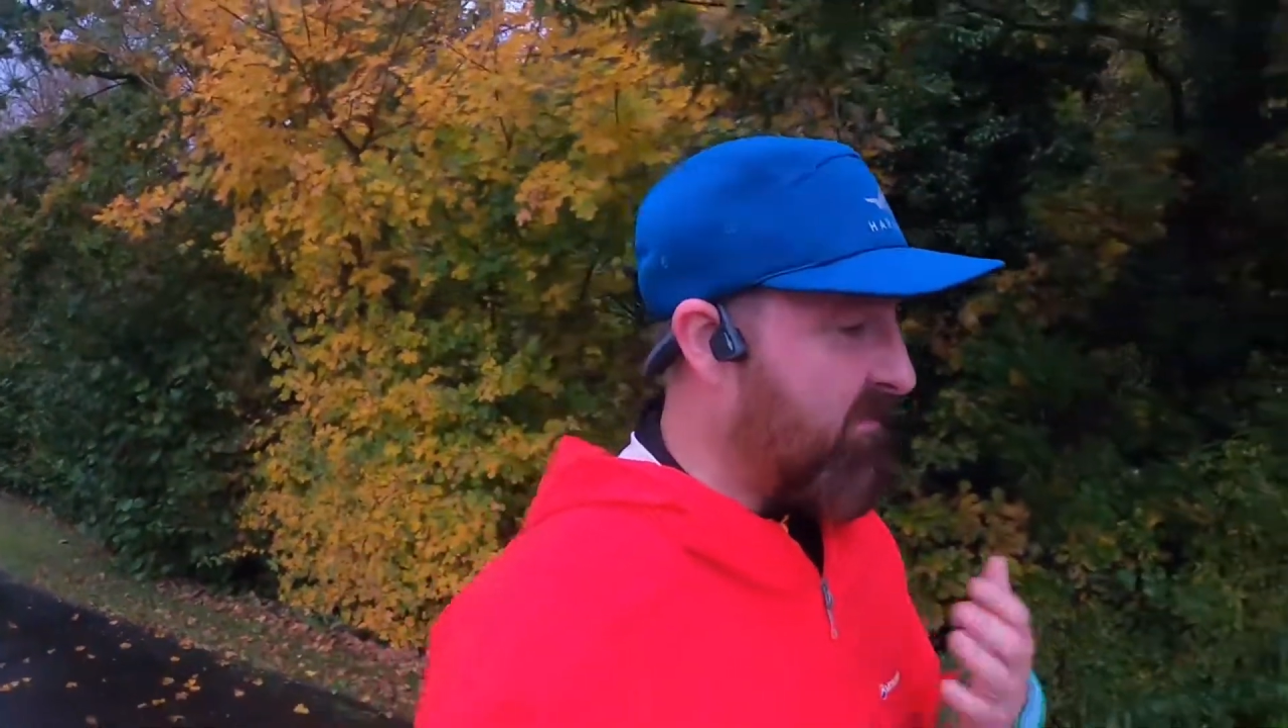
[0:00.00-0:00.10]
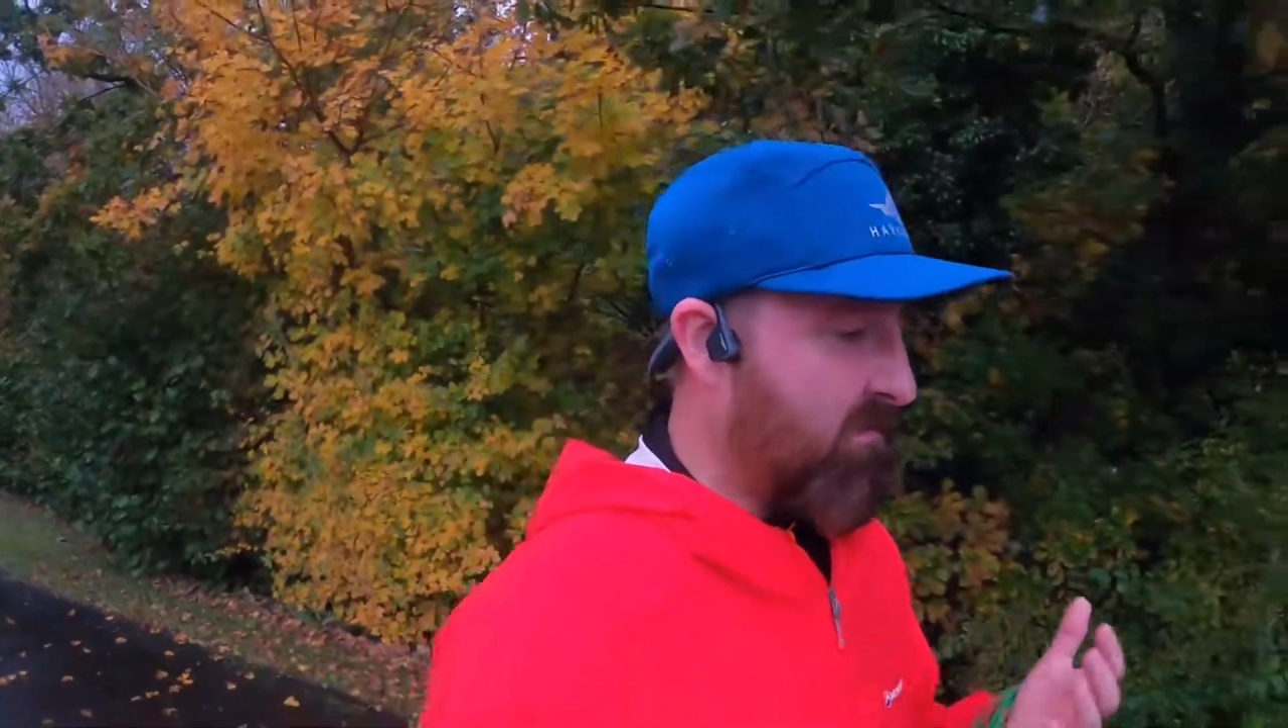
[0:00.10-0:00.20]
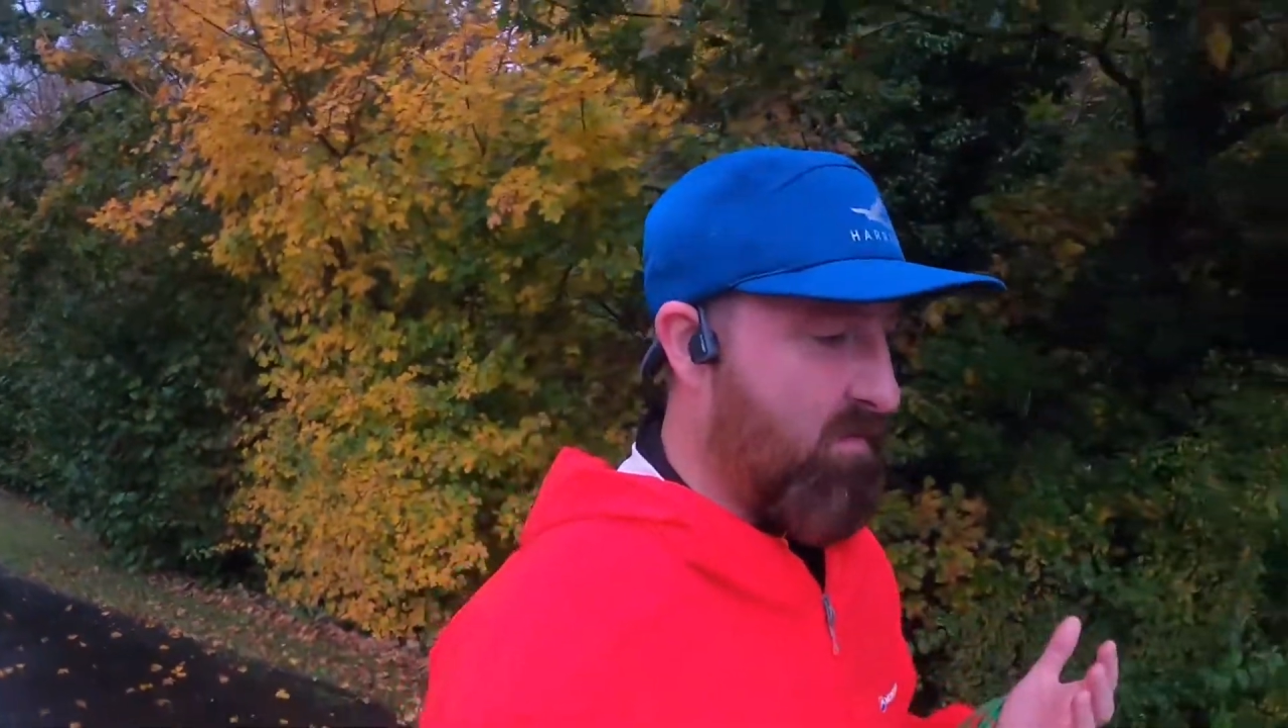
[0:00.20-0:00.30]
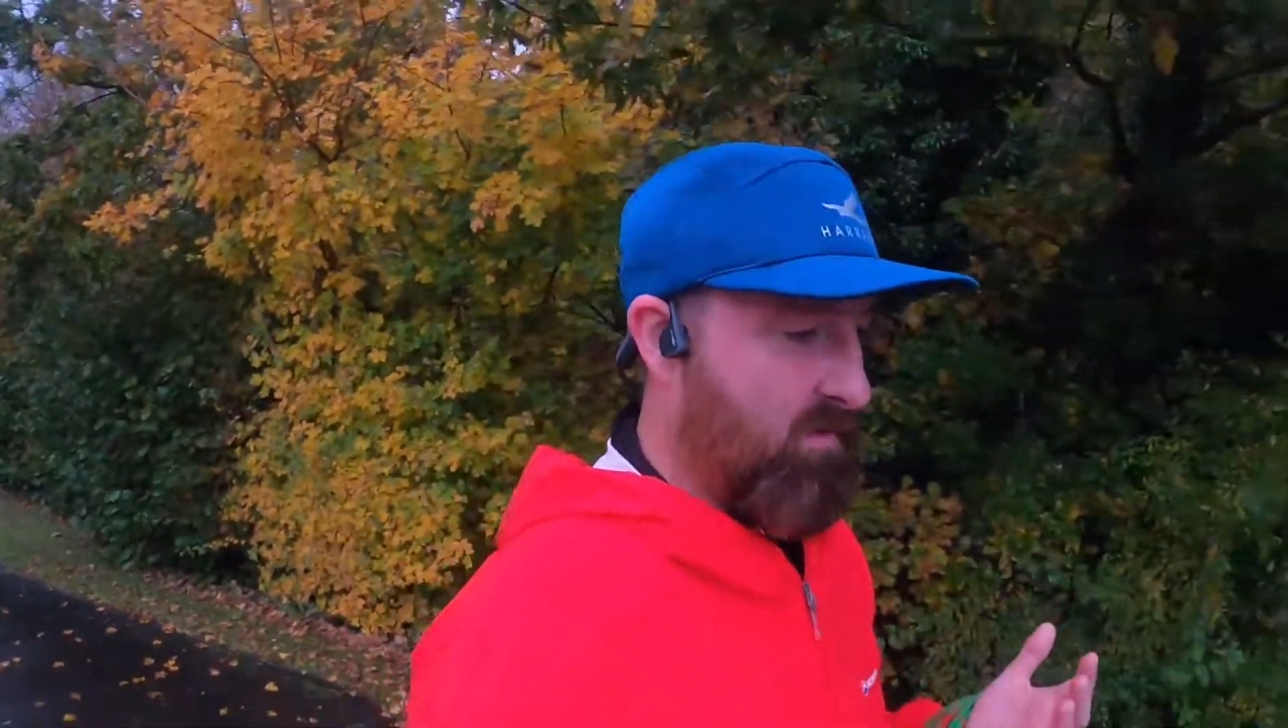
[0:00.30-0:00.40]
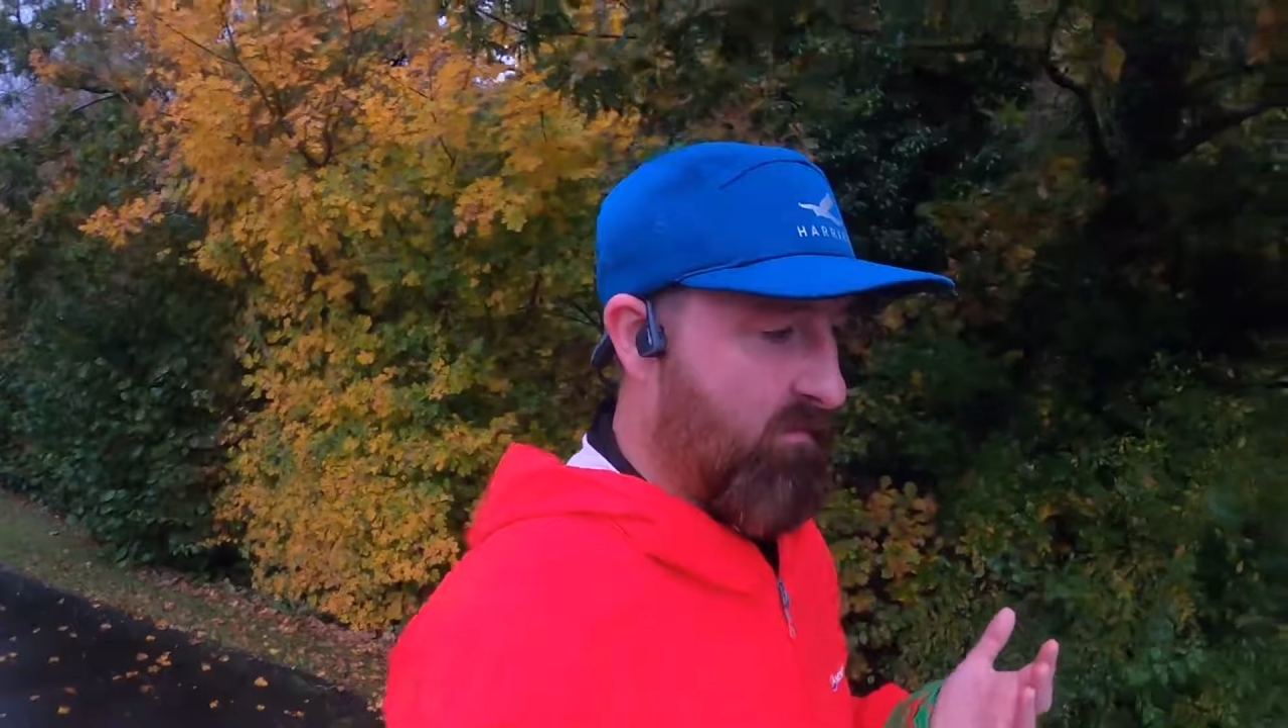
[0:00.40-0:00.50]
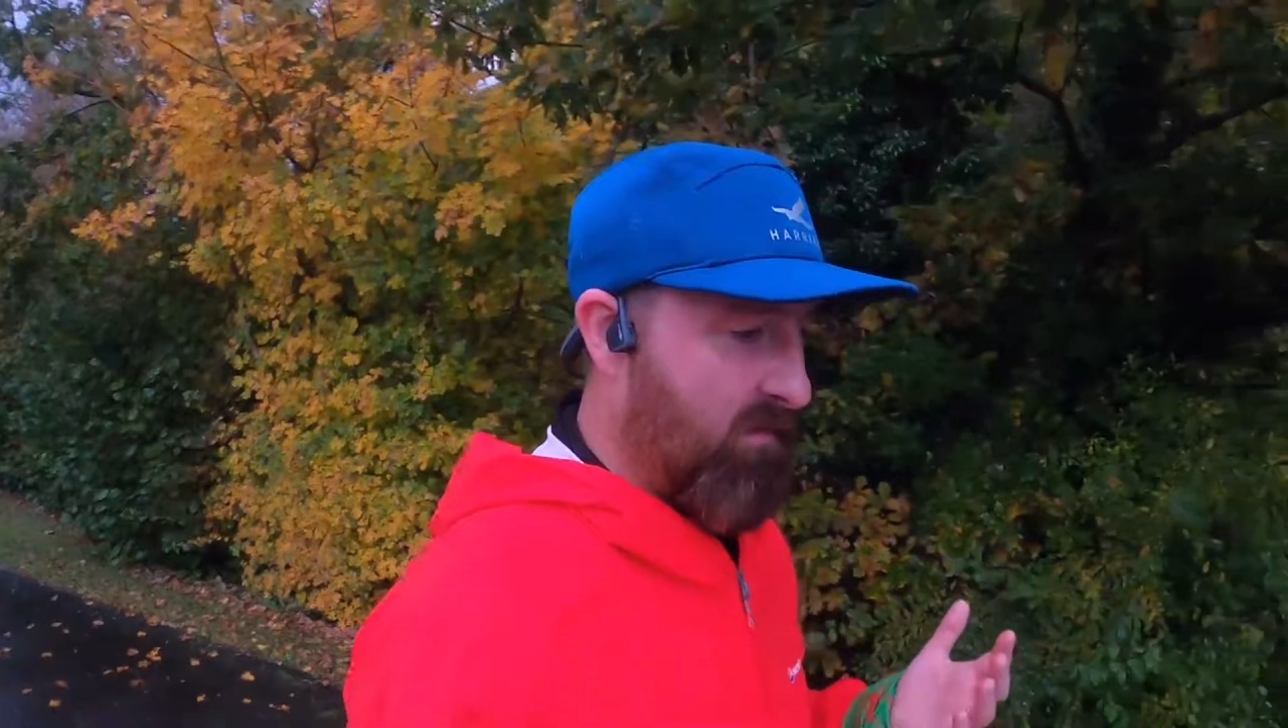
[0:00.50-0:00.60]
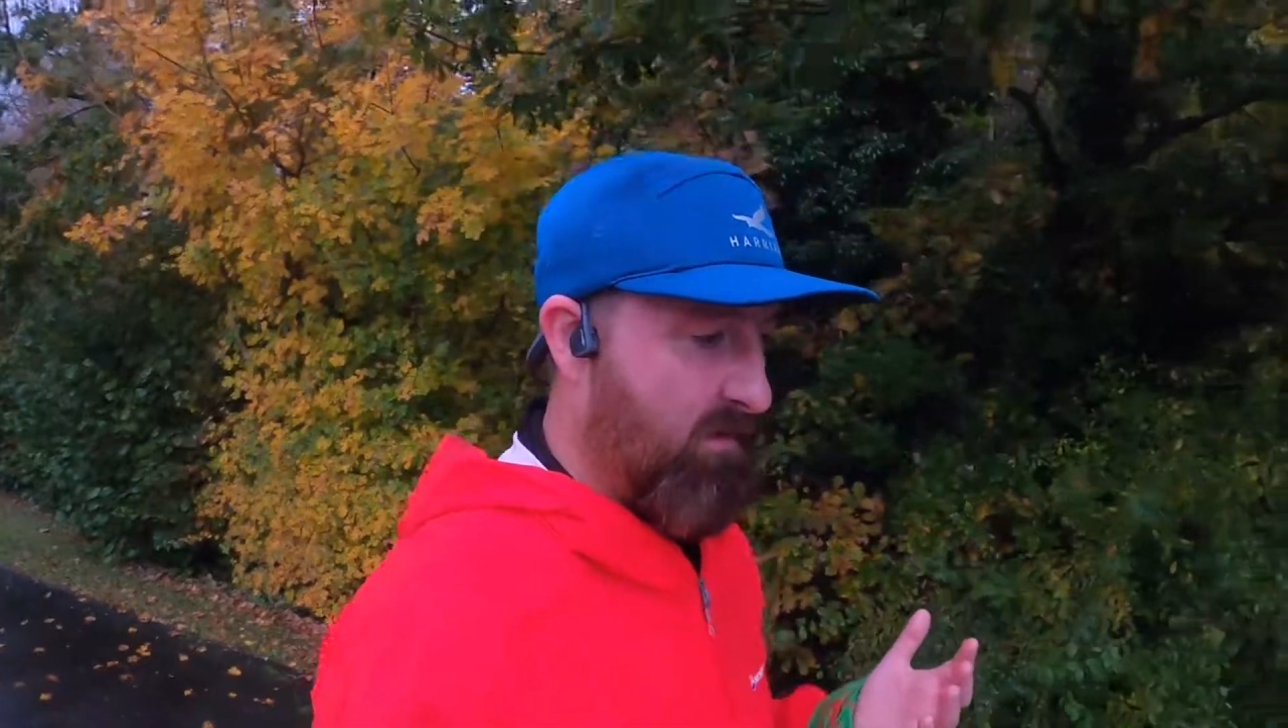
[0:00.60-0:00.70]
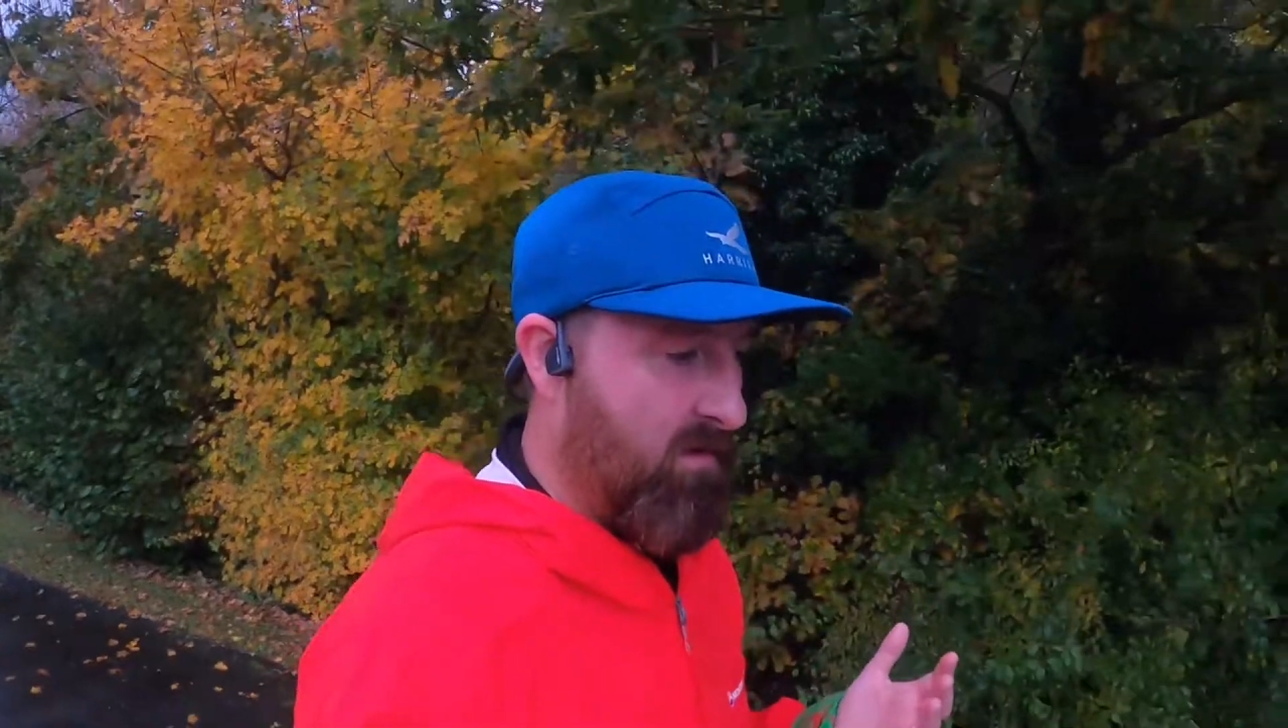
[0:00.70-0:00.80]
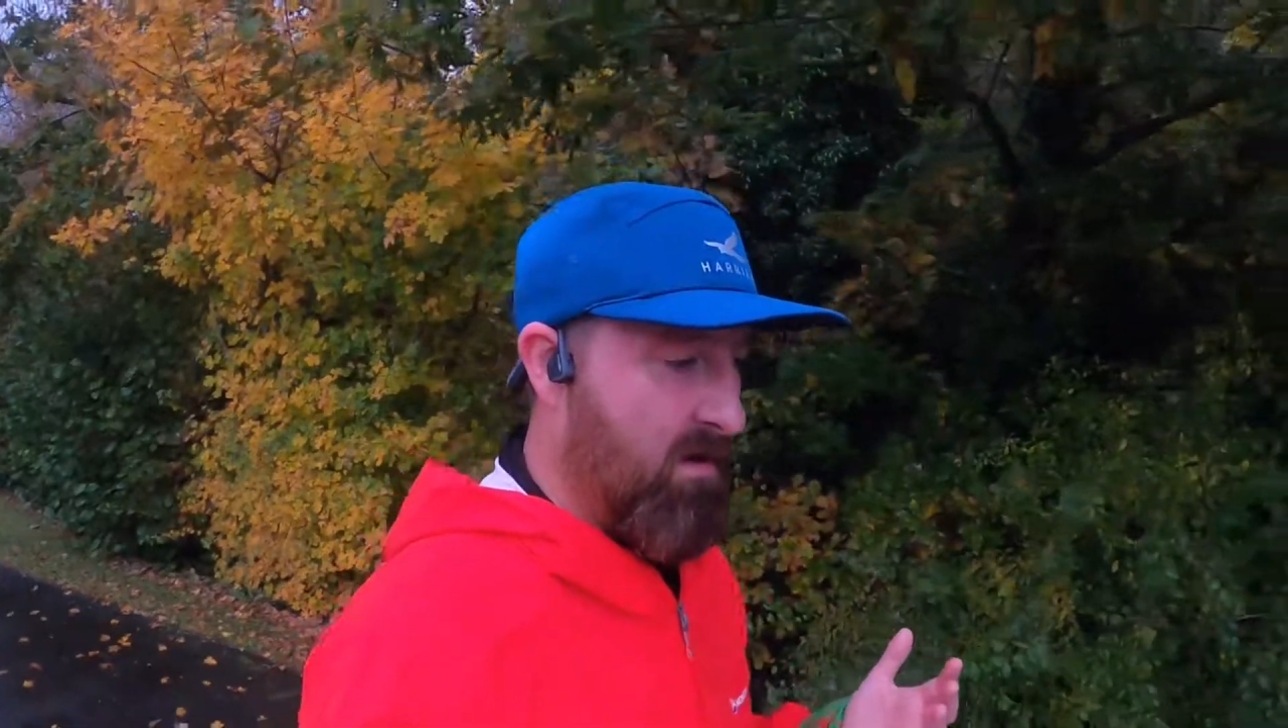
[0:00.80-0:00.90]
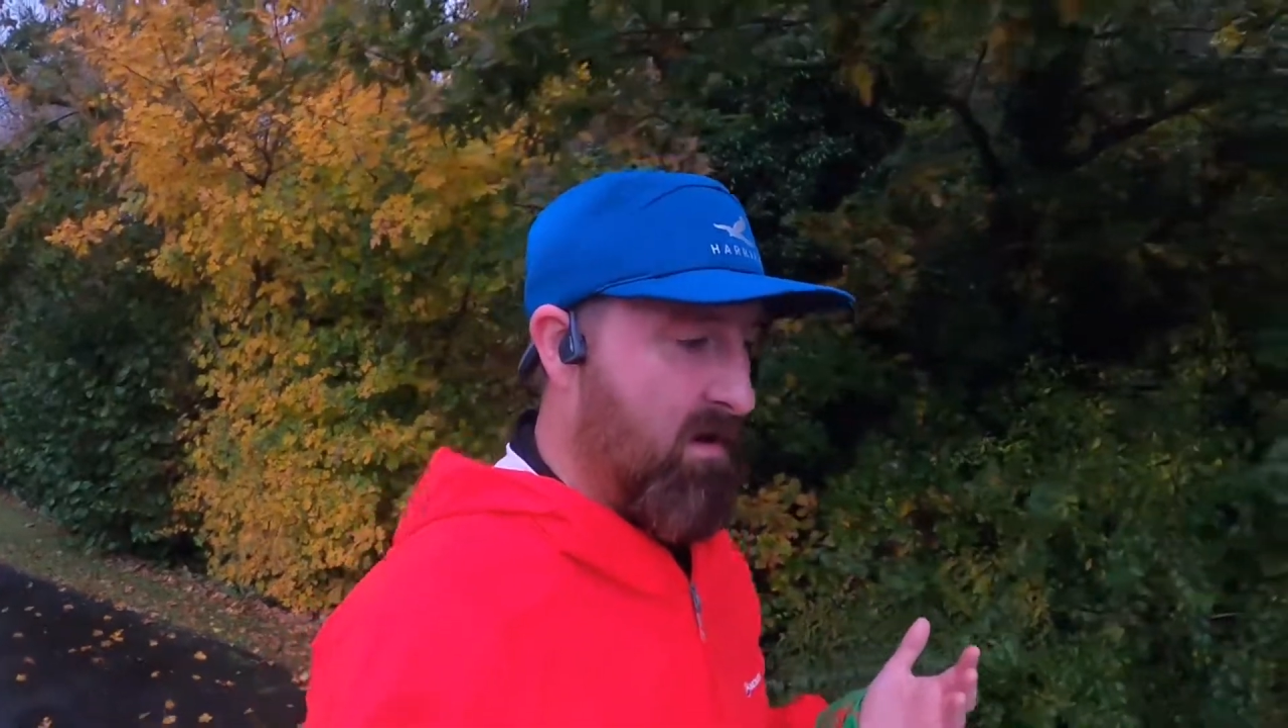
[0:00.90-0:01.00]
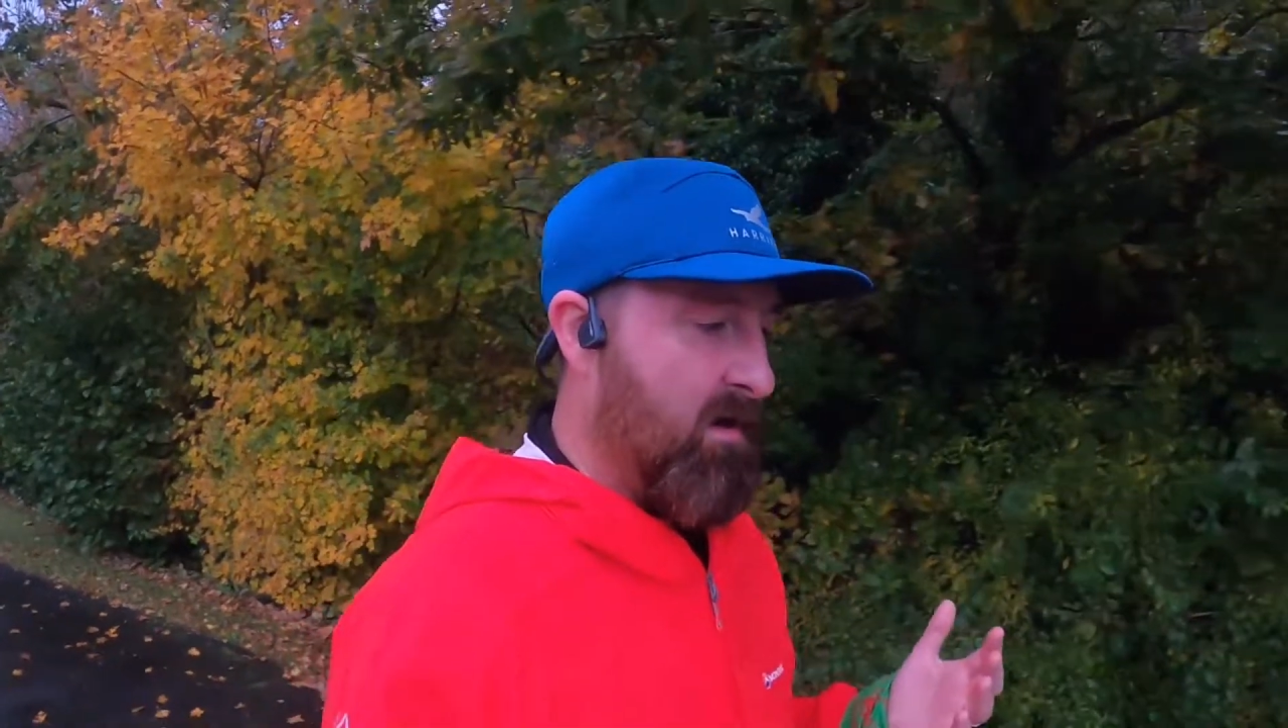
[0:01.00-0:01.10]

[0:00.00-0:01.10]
It might not work for you.